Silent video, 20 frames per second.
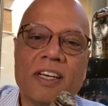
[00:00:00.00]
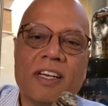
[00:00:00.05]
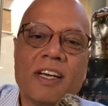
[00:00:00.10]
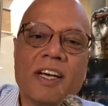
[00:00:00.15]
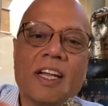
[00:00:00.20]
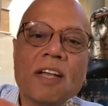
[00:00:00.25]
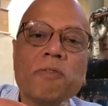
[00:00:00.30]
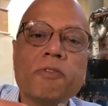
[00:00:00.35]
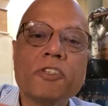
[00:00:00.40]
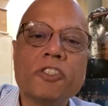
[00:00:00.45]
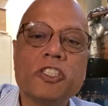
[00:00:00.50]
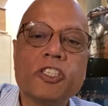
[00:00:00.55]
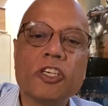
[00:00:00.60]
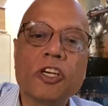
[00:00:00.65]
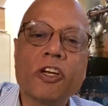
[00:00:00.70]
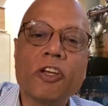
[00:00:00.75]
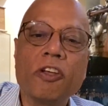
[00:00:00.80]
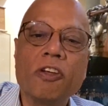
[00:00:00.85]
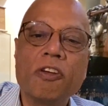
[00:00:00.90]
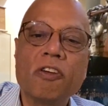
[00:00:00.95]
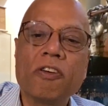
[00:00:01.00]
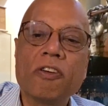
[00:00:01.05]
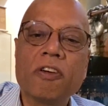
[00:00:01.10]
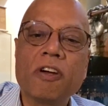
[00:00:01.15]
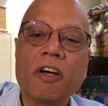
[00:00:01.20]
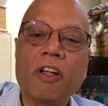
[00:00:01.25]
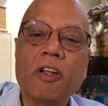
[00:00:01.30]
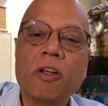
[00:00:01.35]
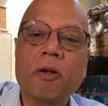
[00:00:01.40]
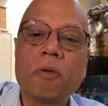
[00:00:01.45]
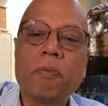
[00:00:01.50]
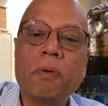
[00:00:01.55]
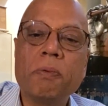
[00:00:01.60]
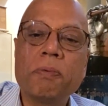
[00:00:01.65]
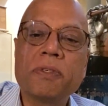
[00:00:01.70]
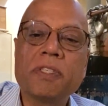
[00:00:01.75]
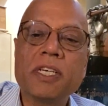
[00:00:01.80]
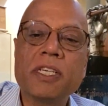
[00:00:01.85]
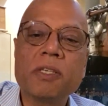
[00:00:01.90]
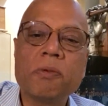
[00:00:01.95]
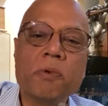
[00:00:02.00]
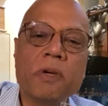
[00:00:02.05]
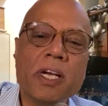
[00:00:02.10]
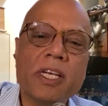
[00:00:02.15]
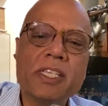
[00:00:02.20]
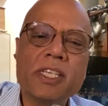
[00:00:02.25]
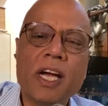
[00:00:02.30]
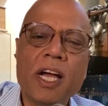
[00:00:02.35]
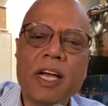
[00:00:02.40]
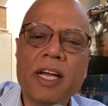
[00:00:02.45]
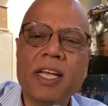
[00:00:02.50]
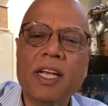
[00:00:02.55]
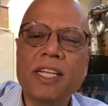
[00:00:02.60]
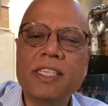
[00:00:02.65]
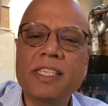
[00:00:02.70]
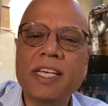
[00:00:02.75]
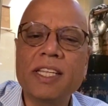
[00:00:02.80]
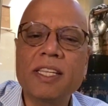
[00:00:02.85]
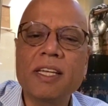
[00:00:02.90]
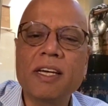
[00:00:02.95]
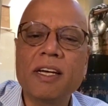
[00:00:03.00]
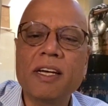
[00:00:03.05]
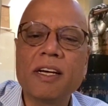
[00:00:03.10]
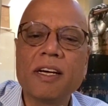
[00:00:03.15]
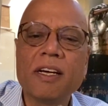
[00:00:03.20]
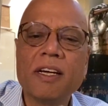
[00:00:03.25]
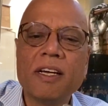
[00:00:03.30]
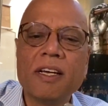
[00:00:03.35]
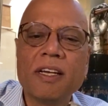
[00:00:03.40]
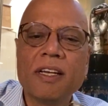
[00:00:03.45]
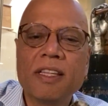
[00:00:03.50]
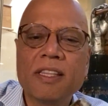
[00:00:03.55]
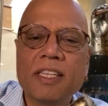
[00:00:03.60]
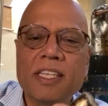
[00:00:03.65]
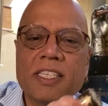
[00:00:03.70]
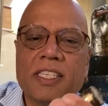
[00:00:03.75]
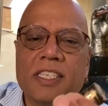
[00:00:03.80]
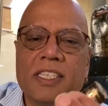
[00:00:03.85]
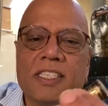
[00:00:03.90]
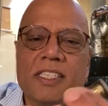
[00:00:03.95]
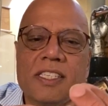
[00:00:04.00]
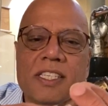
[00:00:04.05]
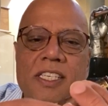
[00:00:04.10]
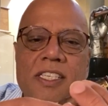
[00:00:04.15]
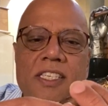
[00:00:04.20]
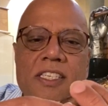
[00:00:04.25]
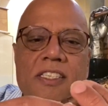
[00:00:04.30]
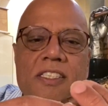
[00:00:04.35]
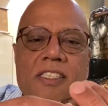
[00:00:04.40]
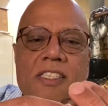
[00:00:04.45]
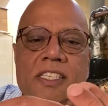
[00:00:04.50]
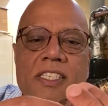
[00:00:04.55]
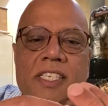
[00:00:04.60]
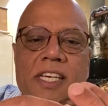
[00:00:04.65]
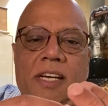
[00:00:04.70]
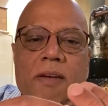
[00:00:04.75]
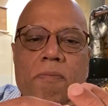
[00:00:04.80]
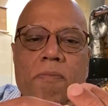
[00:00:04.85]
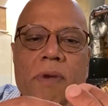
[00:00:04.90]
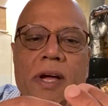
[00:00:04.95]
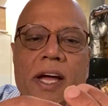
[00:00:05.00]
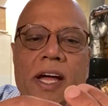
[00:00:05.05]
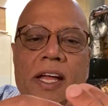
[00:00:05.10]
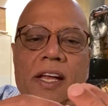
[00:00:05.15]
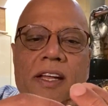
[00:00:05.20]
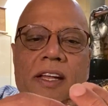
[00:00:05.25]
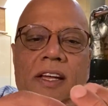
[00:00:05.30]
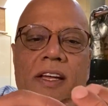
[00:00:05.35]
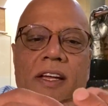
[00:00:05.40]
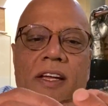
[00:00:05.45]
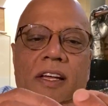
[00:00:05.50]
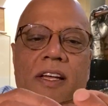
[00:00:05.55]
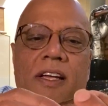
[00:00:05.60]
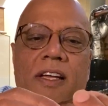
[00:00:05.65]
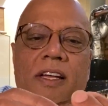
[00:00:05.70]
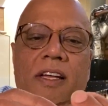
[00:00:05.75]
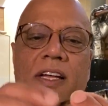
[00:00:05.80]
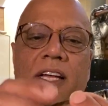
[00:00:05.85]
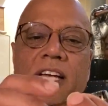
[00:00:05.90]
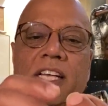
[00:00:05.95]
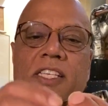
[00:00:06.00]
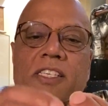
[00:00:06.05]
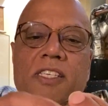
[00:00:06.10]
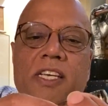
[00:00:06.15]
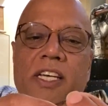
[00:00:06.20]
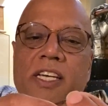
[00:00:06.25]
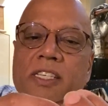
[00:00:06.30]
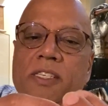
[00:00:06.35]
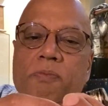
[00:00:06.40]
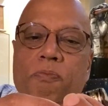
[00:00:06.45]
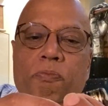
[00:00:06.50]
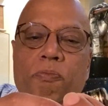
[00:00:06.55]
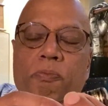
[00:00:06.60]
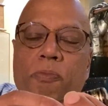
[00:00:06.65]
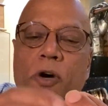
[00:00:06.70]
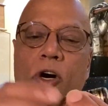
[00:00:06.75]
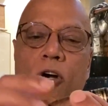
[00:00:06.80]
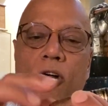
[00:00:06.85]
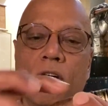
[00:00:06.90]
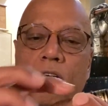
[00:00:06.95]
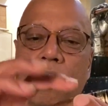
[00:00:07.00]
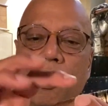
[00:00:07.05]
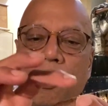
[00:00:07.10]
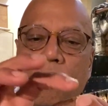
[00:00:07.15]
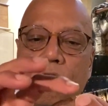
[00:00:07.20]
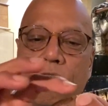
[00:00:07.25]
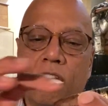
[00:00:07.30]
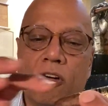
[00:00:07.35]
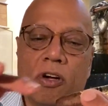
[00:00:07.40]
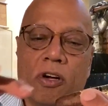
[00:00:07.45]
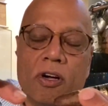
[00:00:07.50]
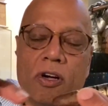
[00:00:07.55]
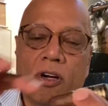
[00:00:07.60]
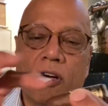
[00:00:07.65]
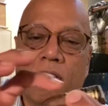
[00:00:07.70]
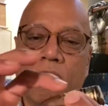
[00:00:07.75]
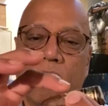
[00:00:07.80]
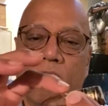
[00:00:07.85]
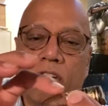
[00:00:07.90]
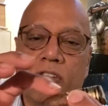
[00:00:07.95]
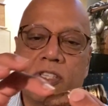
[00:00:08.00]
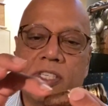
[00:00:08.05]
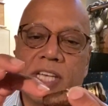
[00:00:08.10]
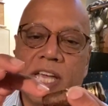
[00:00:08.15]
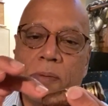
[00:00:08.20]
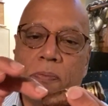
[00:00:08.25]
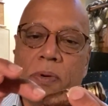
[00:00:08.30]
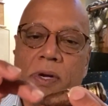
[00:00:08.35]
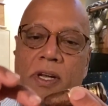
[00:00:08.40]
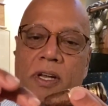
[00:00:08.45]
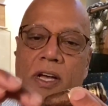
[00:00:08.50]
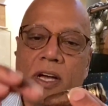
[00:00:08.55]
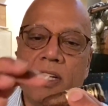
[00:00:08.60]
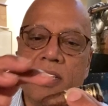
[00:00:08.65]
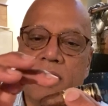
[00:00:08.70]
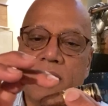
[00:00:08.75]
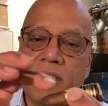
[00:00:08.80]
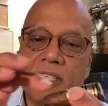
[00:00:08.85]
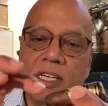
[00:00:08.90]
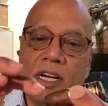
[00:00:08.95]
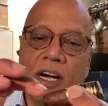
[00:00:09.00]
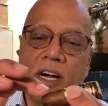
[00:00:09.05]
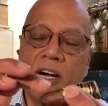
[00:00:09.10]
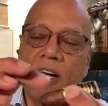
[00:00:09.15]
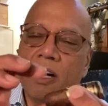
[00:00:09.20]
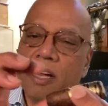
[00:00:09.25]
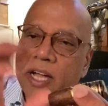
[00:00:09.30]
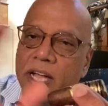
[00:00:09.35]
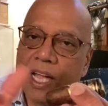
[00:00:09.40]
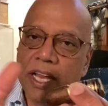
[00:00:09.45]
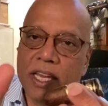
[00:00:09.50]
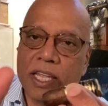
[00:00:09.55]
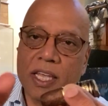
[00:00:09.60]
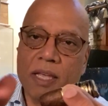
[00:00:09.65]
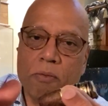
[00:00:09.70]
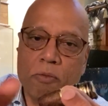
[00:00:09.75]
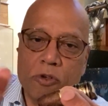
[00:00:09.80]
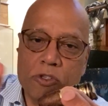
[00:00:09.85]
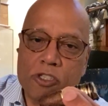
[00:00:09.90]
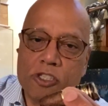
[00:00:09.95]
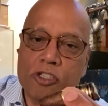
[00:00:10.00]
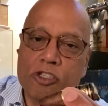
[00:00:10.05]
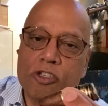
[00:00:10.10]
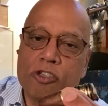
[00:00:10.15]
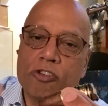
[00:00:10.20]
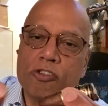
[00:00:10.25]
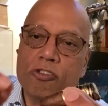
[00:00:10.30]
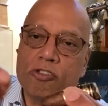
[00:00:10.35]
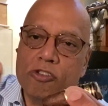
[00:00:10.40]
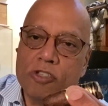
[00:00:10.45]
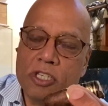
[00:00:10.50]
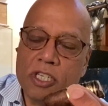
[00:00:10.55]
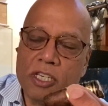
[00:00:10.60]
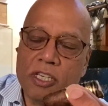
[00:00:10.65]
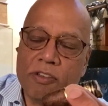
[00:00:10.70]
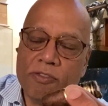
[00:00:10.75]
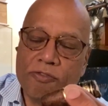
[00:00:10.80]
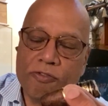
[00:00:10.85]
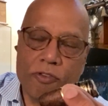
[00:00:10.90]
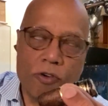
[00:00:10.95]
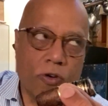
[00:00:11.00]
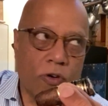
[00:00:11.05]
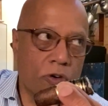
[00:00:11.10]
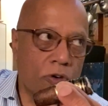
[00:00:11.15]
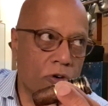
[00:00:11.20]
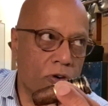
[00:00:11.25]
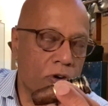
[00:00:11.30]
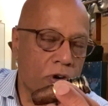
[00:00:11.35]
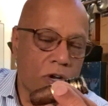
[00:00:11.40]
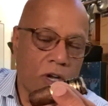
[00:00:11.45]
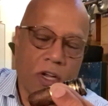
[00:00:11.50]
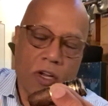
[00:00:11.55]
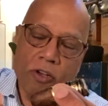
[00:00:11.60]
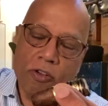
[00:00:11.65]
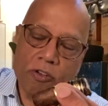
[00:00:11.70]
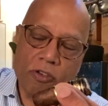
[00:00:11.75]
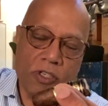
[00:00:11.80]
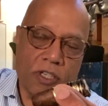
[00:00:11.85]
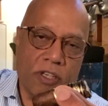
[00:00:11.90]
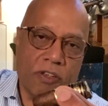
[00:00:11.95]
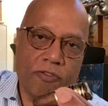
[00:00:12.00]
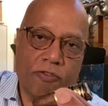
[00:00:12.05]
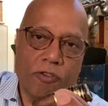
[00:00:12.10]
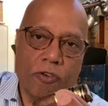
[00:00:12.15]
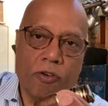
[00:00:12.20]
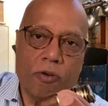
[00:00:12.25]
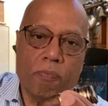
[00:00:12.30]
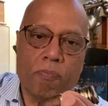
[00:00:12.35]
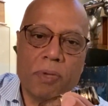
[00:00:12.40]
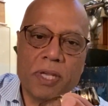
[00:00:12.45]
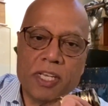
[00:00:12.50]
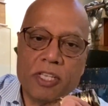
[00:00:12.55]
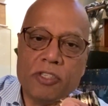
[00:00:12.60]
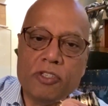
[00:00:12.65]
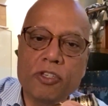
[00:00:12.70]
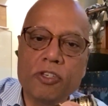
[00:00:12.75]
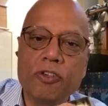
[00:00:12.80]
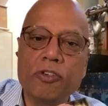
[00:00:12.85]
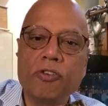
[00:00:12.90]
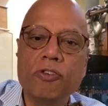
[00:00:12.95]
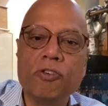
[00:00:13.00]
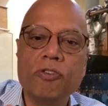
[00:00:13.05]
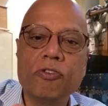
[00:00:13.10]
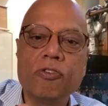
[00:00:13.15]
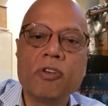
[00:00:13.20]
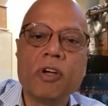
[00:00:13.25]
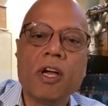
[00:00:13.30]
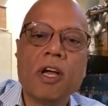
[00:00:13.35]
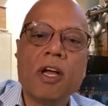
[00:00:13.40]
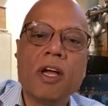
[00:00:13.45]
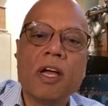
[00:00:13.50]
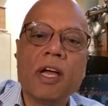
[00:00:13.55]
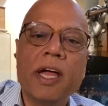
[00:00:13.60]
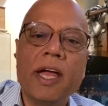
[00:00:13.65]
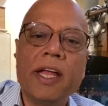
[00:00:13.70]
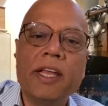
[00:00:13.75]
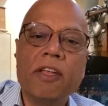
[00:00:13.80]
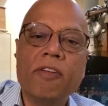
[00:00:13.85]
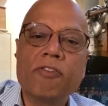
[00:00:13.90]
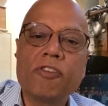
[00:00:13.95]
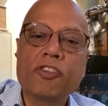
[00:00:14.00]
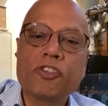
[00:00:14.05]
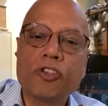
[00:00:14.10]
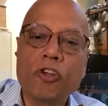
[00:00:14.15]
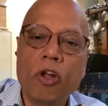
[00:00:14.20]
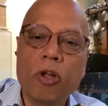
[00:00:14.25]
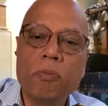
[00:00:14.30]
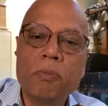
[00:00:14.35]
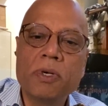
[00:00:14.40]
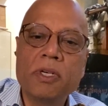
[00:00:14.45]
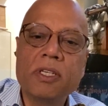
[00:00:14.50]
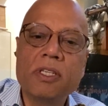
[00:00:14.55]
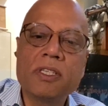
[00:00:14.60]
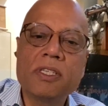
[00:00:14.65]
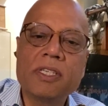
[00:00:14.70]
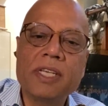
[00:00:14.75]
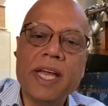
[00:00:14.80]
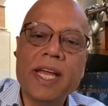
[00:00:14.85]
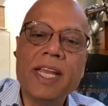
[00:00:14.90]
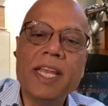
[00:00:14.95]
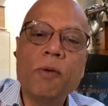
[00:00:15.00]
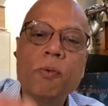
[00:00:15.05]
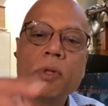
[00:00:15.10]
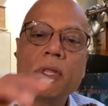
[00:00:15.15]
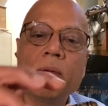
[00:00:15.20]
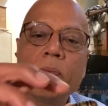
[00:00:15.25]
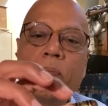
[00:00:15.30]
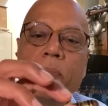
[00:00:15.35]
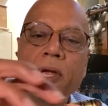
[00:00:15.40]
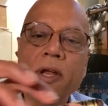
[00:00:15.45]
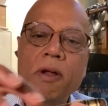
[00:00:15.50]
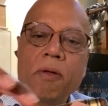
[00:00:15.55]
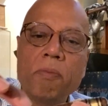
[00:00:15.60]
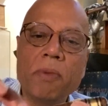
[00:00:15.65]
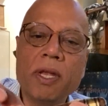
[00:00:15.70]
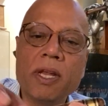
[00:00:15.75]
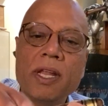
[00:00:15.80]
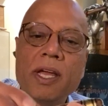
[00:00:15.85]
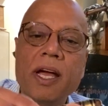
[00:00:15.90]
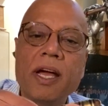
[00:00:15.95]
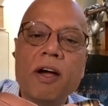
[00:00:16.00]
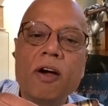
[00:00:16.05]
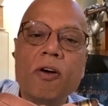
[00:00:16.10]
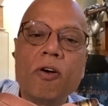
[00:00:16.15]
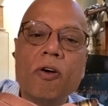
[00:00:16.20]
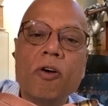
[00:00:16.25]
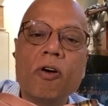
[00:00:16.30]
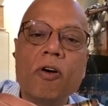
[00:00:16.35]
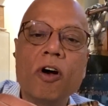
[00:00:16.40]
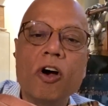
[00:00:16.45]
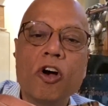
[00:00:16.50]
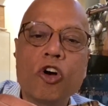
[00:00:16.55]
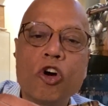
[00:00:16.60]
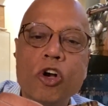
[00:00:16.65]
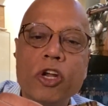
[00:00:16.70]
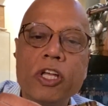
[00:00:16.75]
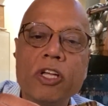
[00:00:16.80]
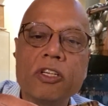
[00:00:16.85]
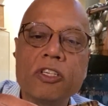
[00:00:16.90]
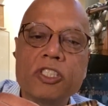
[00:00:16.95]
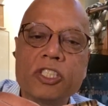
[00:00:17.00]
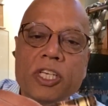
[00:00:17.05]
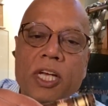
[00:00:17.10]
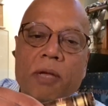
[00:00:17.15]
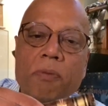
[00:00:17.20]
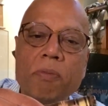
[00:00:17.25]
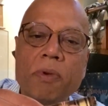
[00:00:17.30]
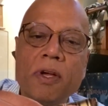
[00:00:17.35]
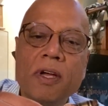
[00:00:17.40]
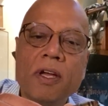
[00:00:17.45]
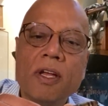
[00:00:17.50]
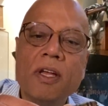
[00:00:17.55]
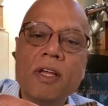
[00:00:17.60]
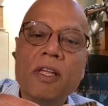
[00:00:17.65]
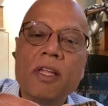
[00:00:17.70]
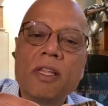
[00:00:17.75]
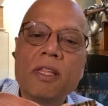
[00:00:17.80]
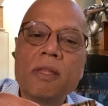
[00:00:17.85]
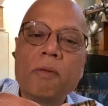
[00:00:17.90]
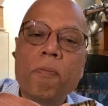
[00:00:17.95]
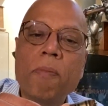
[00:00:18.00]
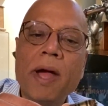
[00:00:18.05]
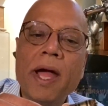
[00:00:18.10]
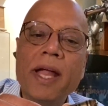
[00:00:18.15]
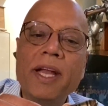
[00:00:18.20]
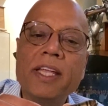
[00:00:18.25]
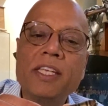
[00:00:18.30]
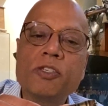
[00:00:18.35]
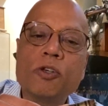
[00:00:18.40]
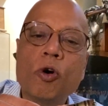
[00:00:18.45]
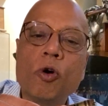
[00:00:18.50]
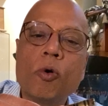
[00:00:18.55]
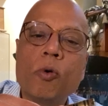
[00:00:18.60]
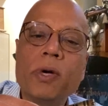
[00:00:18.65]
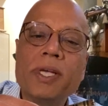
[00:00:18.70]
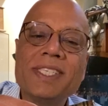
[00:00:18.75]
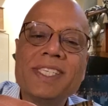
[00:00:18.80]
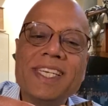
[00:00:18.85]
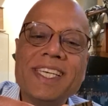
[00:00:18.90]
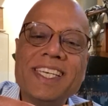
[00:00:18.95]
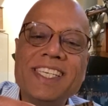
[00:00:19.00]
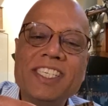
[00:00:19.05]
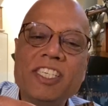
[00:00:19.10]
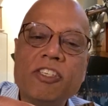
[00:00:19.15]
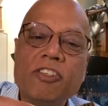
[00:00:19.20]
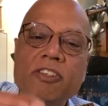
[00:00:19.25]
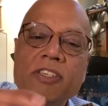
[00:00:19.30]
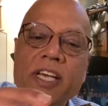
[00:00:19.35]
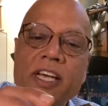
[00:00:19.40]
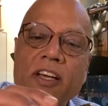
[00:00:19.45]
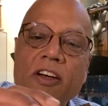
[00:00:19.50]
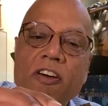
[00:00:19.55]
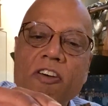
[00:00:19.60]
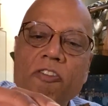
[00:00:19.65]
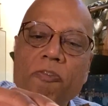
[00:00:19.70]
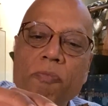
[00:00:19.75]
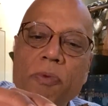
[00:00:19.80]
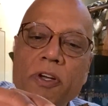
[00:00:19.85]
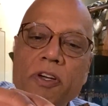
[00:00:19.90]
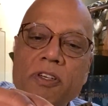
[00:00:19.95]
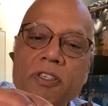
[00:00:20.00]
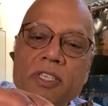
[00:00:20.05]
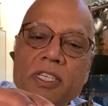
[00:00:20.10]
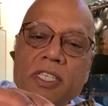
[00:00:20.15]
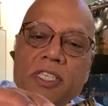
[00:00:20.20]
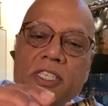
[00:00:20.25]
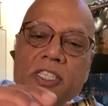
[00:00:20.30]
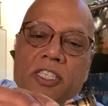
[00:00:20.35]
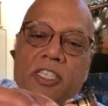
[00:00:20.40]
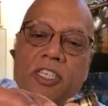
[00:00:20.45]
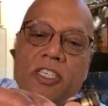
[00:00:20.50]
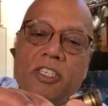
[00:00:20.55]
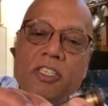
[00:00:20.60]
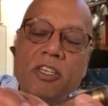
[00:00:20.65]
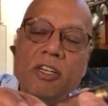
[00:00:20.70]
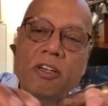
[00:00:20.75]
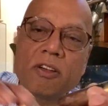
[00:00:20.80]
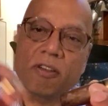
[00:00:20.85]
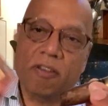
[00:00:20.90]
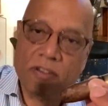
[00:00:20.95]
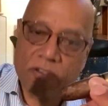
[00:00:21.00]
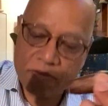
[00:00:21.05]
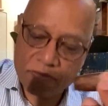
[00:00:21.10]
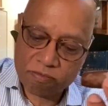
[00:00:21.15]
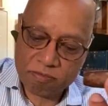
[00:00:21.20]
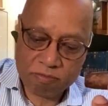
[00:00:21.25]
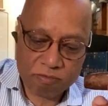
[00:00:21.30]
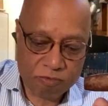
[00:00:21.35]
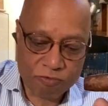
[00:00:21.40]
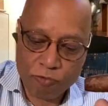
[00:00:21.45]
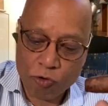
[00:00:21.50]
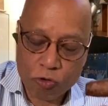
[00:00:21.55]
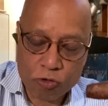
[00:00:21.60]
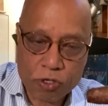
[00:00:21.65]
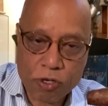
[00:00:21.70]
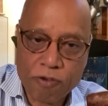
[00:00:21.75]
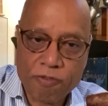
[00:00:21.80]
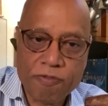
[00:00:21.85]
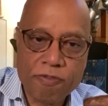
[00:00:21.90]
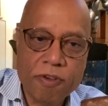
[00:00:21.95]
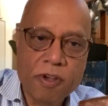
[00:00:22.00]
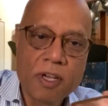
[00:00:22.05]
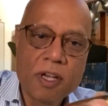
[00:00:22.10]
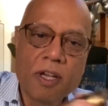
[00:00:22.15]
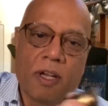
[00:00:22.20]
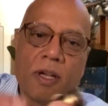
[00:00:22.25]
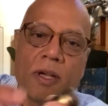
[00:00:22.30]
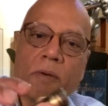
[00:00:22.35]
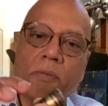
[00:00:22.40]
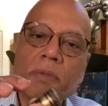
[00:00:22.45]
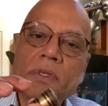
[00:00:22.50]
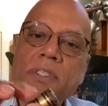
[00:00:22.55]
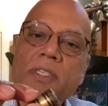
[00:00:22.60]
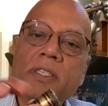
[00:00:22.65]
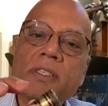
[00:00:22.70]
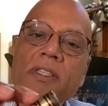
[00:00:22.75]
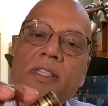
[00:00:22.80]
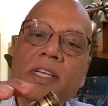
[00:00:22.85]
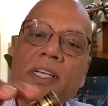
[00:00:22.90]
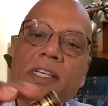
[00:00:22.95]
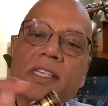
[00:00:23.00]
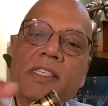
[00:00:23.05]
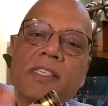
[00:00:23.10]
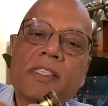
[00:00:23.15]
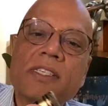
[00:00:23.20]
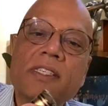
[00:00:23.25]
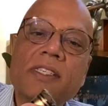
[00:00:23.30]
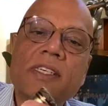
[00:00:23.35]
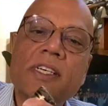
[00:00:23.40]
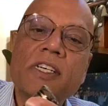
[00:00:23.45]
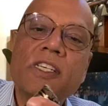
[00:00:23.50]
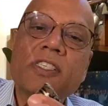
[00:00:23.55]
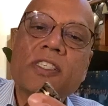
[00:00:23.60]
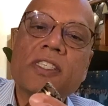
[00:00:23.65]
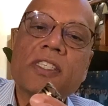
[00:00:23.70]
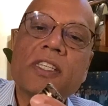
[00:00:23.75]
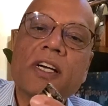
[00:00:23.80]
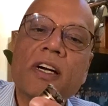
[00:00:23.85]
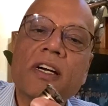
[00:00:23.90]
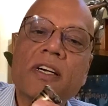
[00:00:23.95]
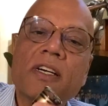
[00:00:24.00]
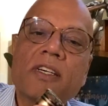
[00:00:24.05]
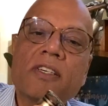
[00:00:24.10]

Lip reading: I want to show you. A lot of people say to me, "Hey, how can I take the? This is the second band. It's on a tapered cigar. Any Monty 2 D4, not D4, P2, any of the Solomons, any with a pyramid or a conical shape. The band is always easy to take off because it's just falls off. So this is stuck.